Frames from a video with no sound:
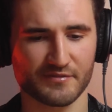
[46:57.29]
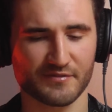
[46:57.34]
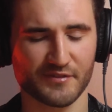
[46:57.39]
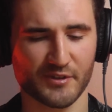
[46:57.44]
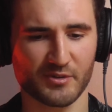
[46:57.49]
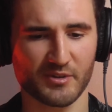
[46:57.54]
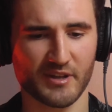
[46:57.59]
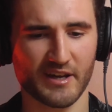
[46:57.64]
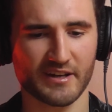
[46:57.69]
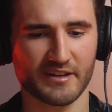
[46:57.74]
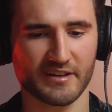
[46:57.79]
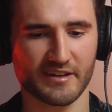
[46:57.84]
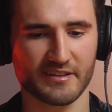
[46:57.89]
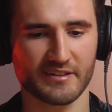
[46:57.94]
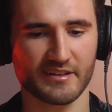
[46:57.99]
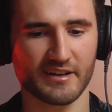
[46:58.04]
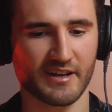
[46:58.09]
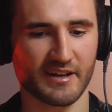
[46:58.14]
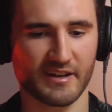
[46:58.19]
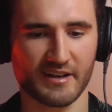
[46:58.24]
feel like,
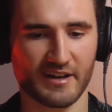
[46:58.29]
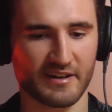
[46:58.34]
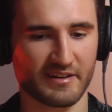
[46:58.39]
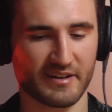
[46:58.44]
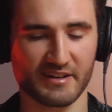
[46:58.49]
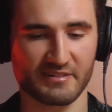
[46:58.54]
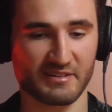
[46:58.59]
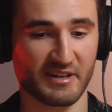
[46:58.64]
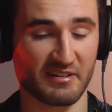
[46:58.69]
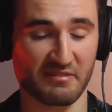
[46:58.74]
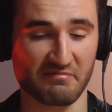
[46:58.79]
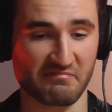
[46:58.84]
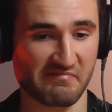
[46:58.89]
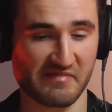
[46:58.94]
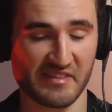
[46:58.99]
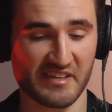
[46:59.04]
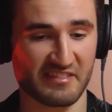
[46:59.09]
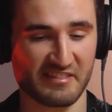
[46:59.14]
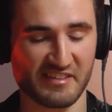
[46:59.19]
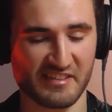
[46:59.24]

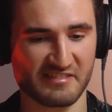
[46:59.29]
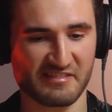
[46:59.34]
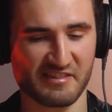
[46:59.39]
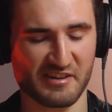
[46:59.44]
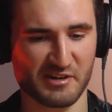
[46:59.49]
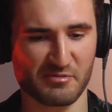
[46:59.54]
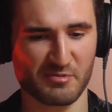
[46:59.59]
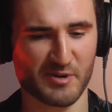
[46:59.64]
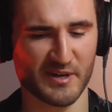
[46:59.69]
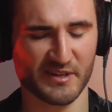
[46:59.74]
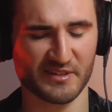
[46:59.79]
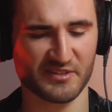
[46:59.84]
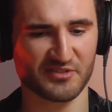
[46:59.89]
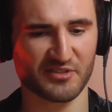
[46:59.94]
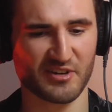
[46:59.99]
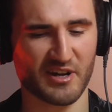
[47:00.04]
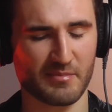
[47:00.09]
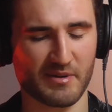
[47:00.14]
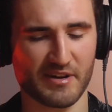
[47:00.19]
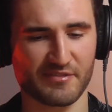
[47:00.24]
that's the only way I can
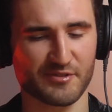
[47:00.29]
describe it.